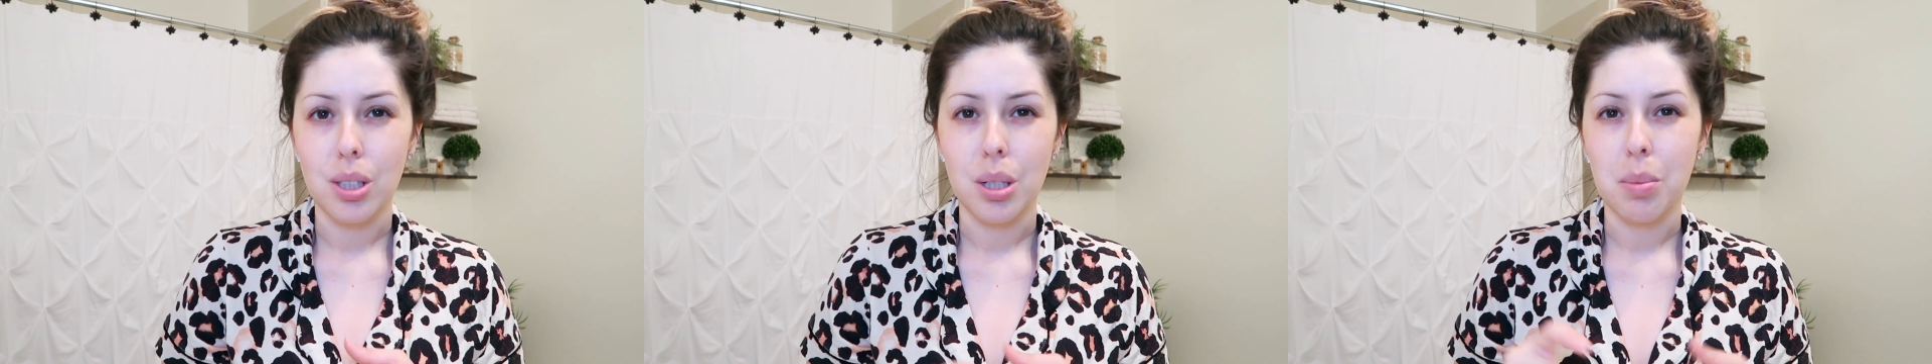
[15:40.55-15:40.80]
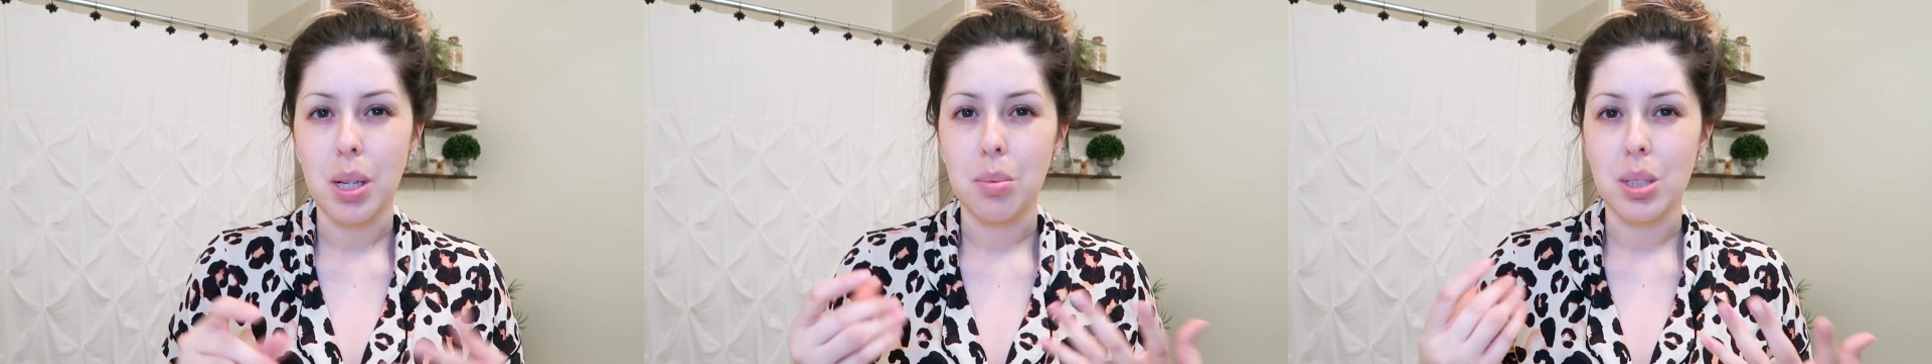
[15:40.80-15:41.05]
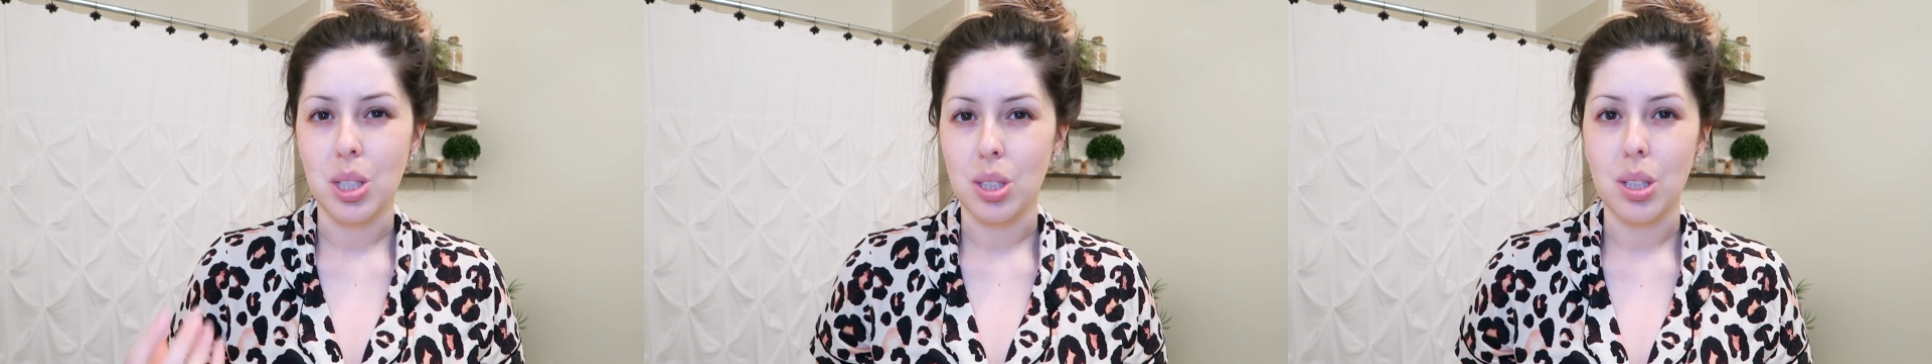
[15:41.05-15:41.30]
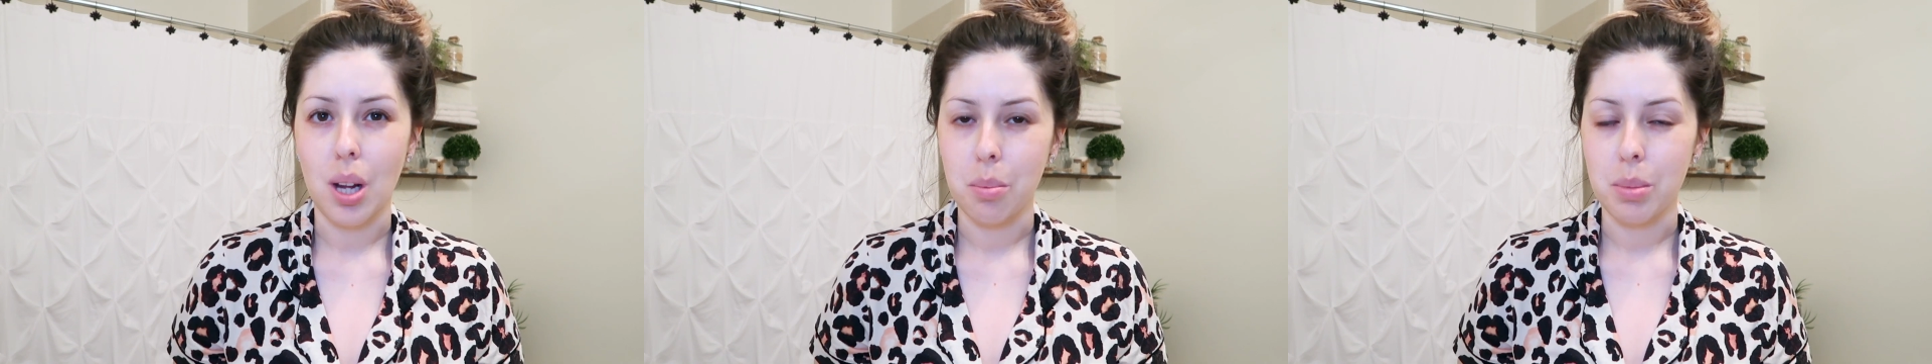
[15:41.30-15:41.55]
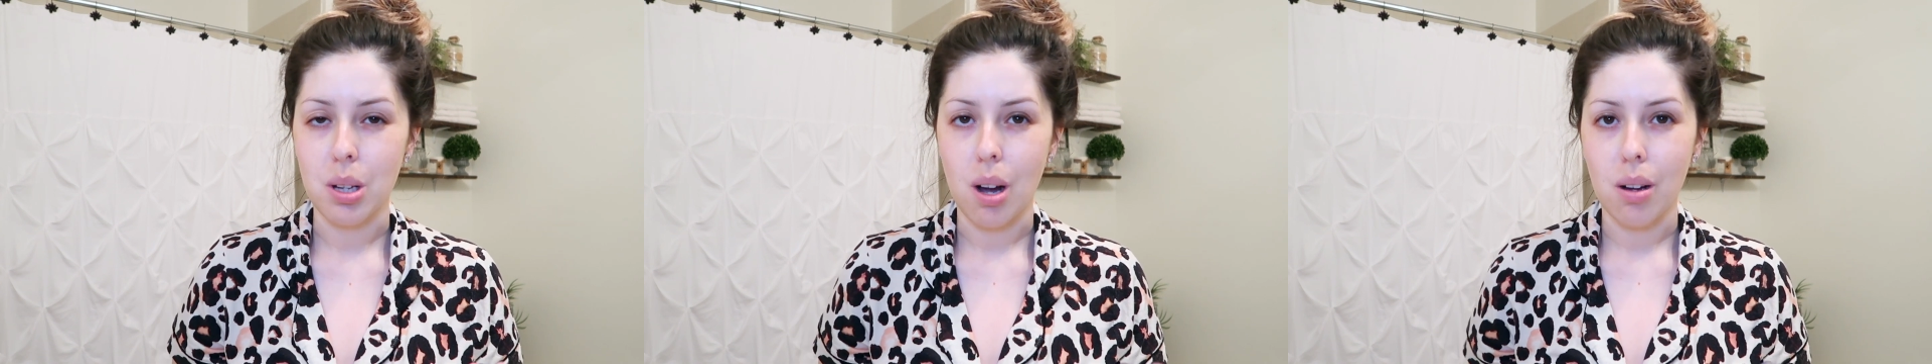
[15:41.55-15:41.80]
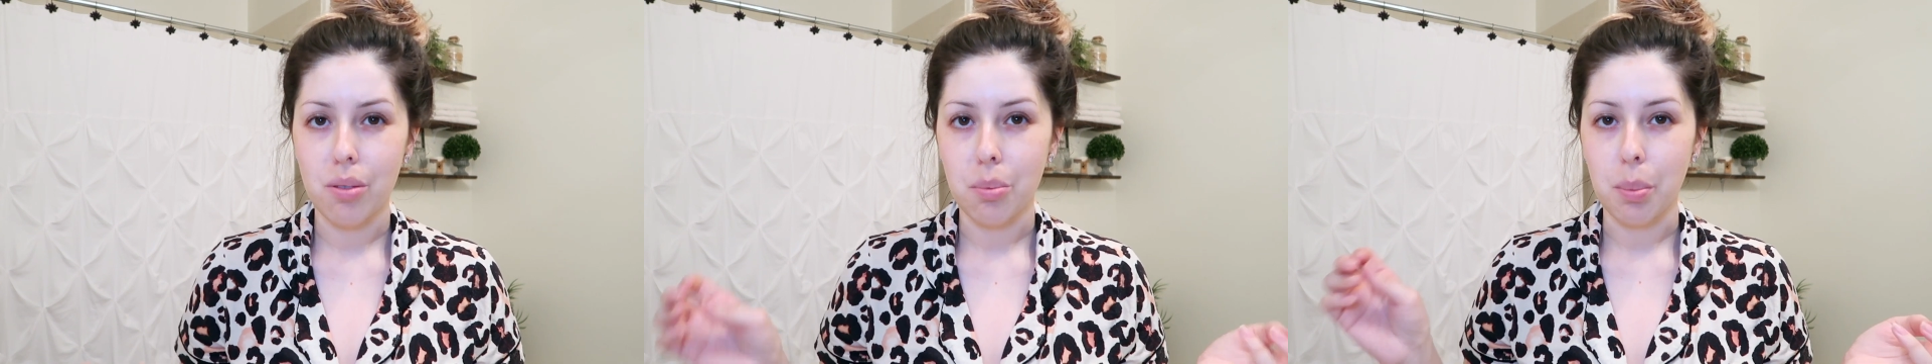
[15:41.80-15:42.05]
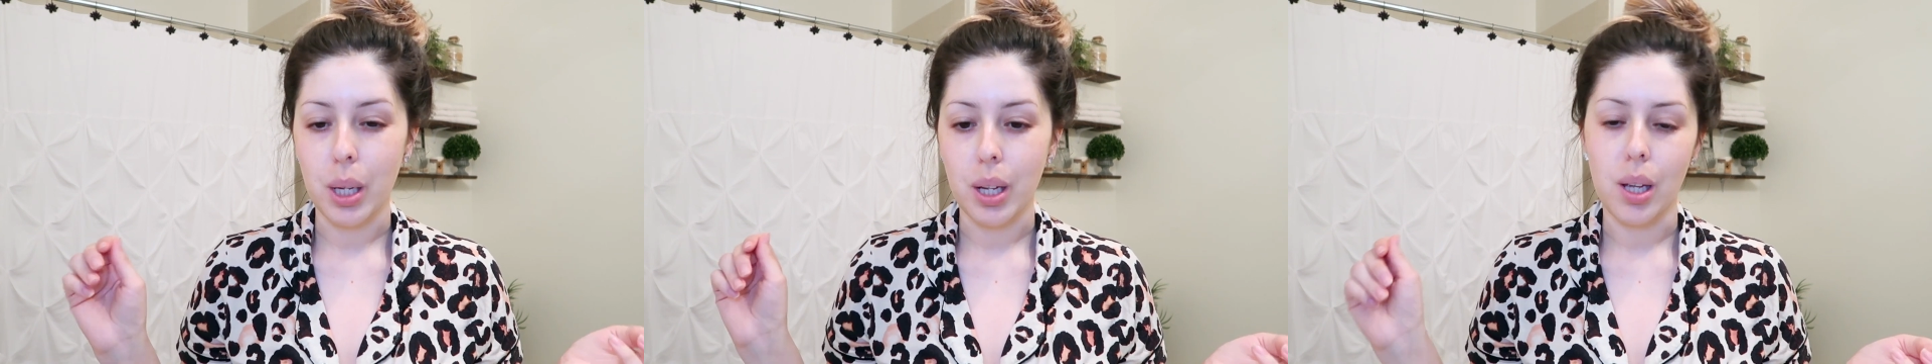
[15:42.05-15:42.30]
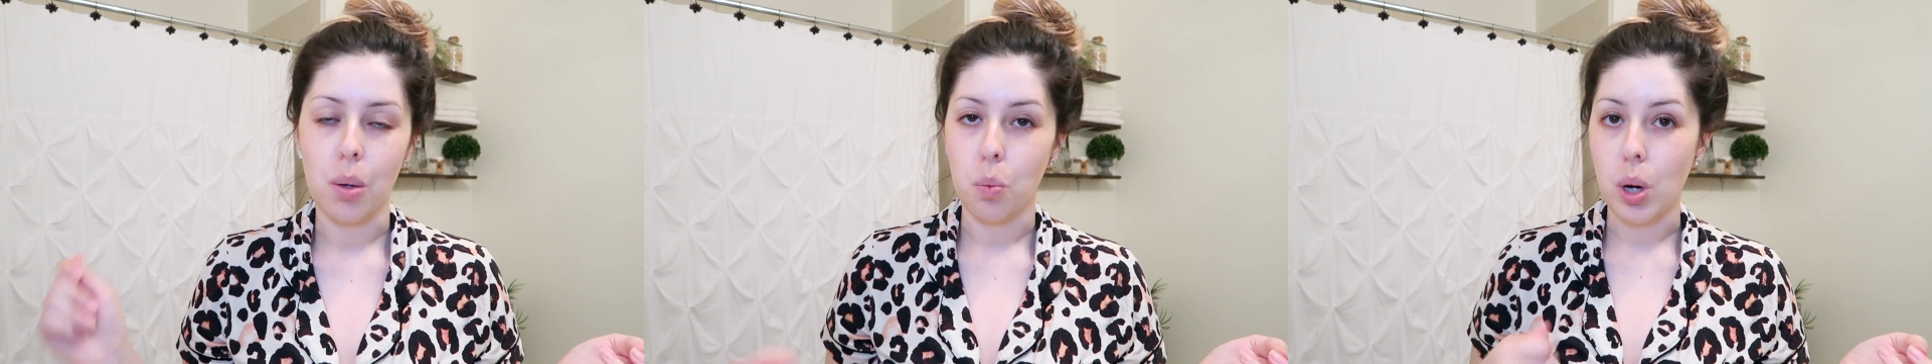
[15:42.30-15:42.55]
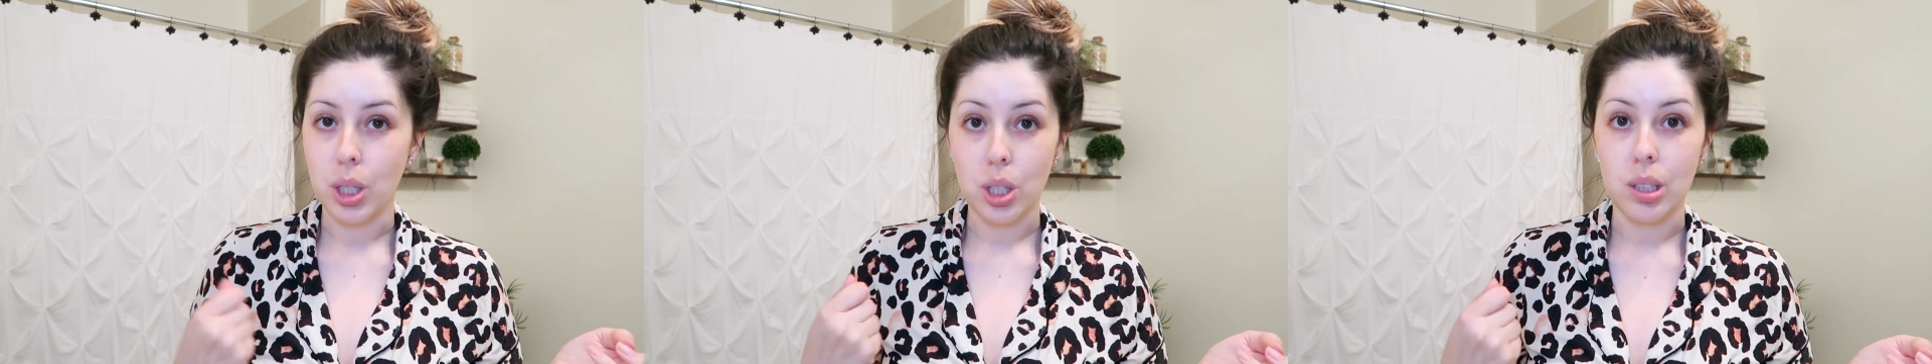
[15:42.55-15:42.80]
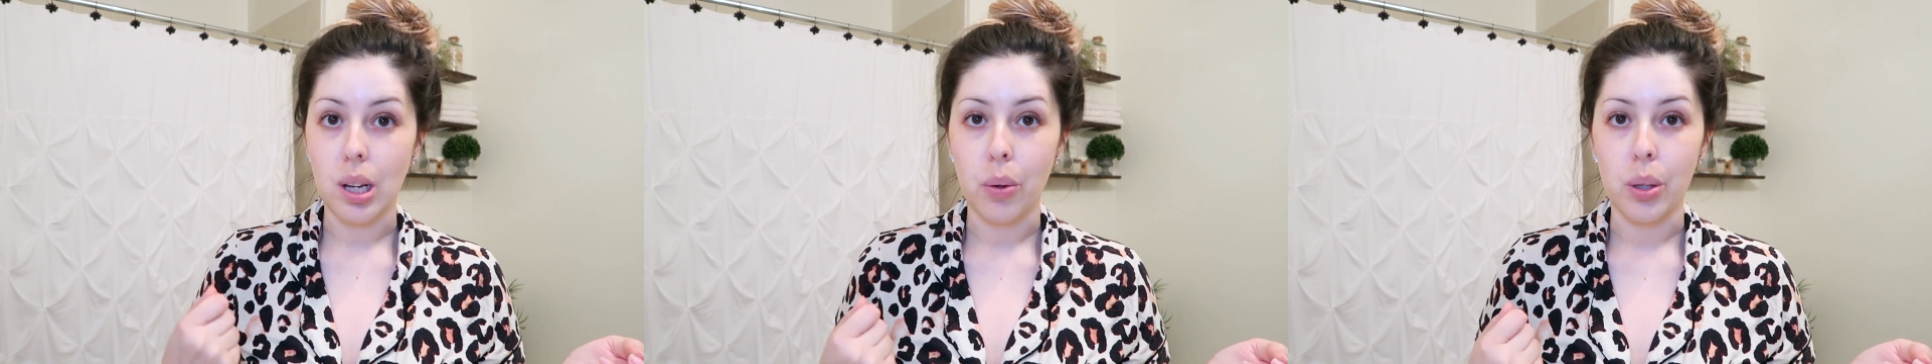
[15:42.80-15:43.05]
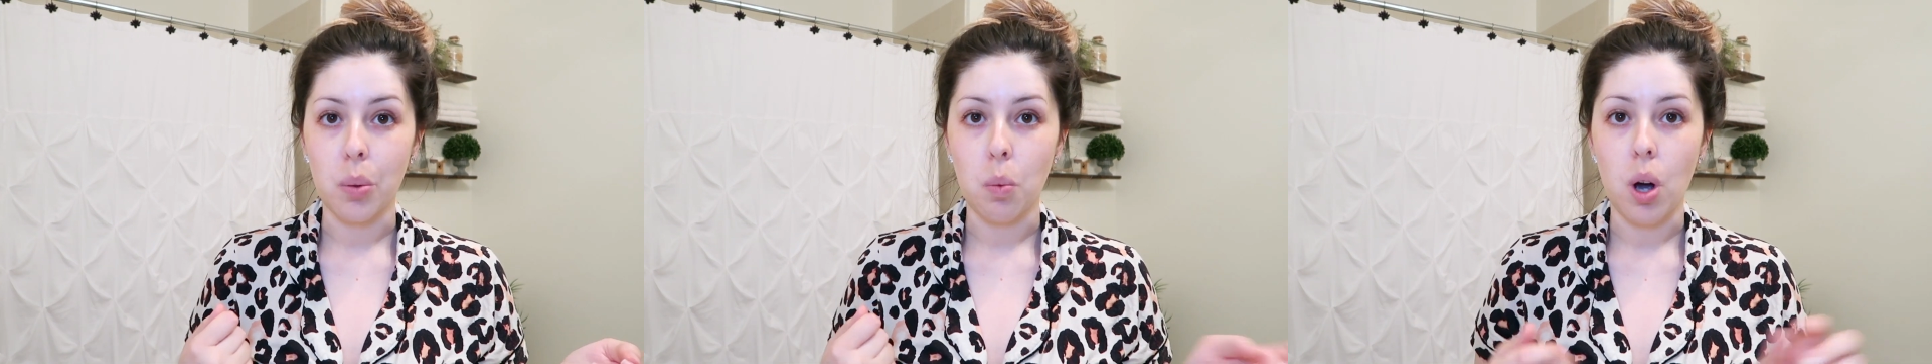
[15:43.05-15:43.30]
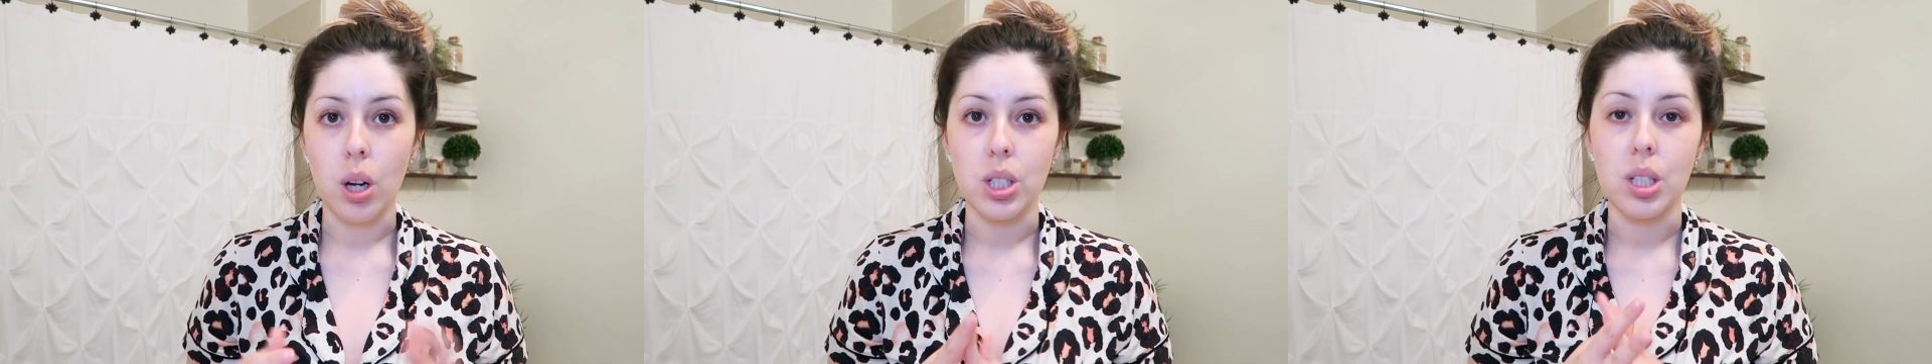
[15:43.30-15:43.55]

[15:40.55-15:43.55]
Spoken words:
Sometimes it just comes off, but it washes out in the wash.